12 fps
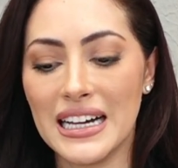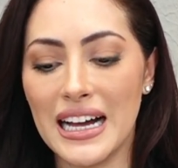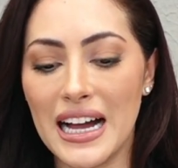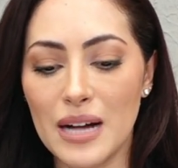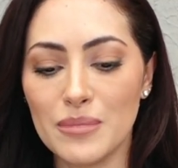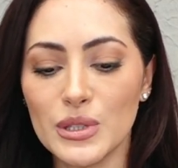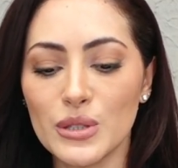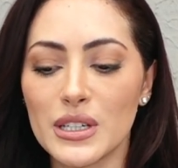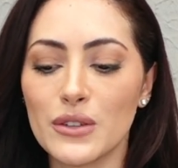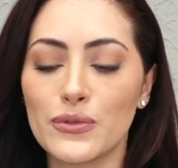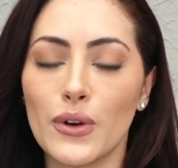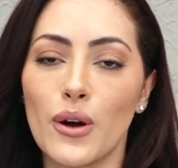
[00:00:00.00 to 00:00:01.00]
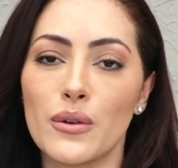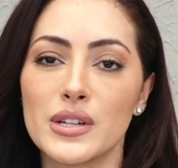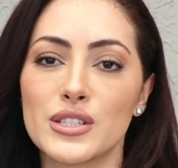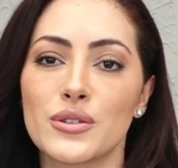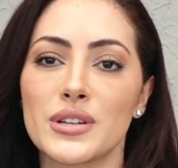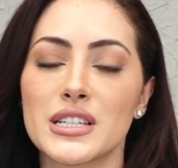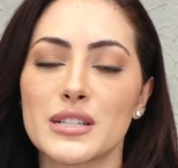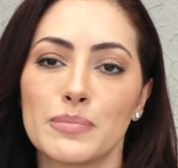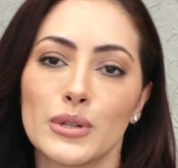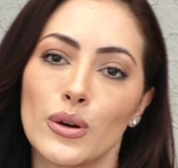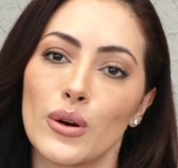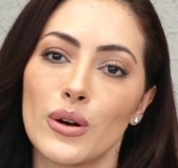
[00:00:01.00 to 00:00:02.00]
I'm looking forward to
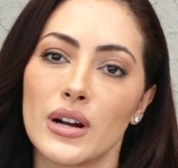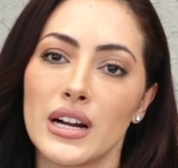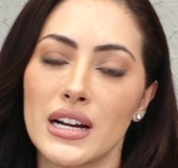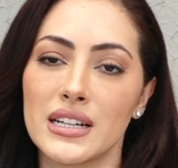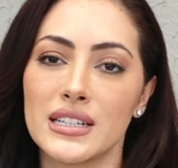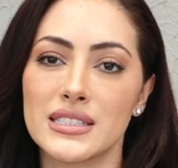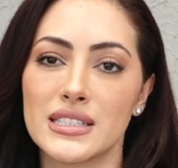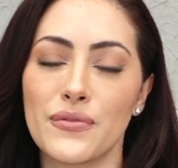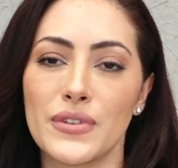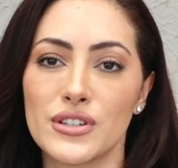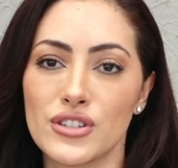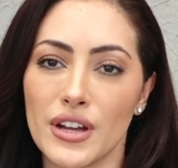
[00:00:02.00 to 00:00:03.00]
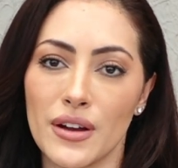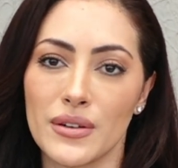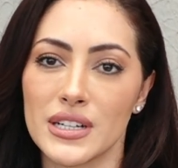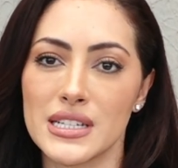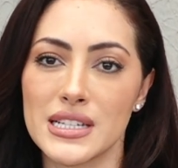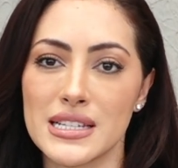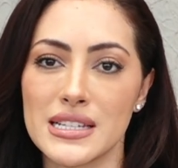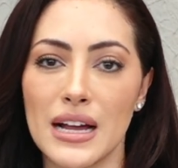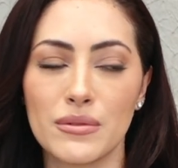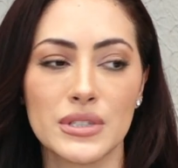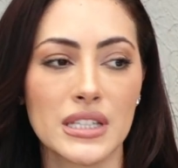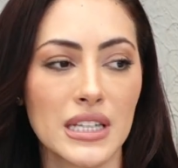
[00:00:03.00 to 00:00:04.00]
explore different genres. I
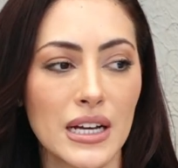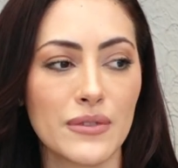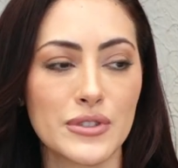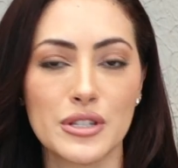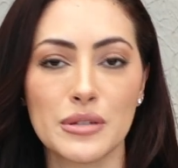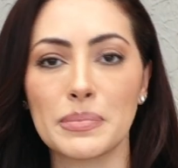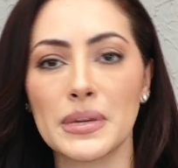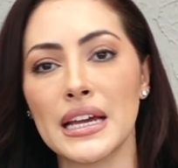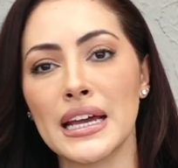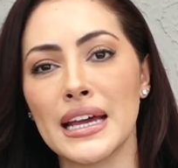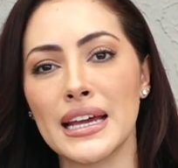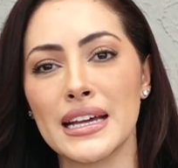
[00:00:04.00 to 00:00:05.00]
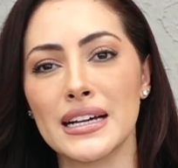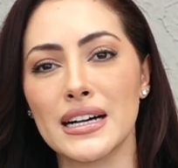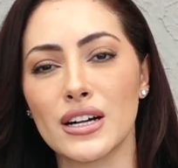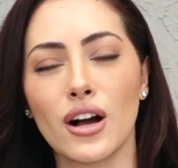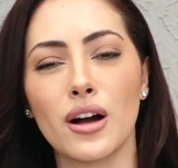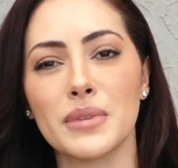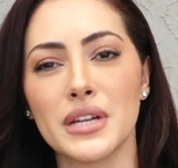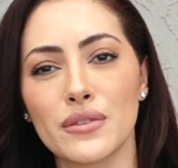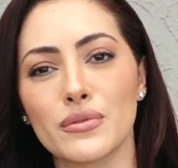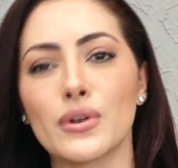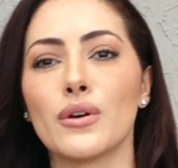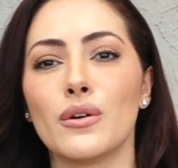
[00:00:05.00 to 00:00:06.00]
would love to play a comedy
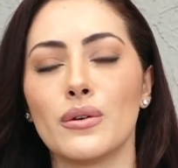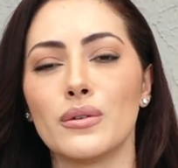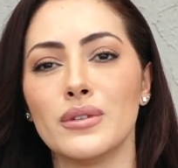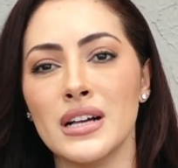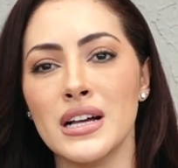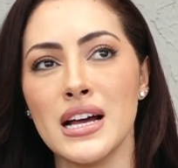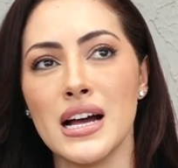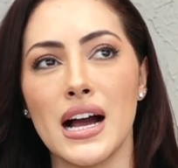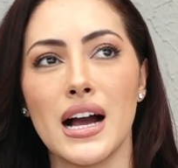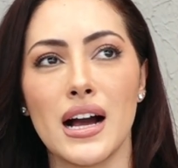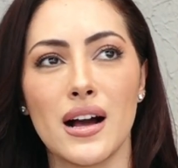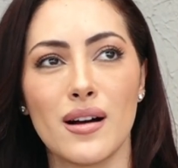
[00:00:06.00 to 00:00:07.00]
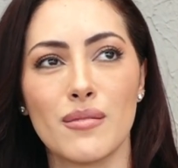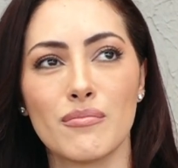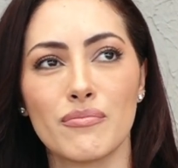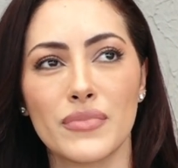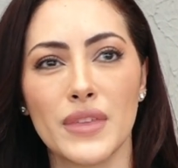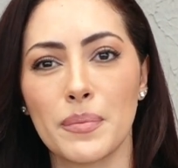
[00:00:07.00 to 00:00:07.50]
role, um, a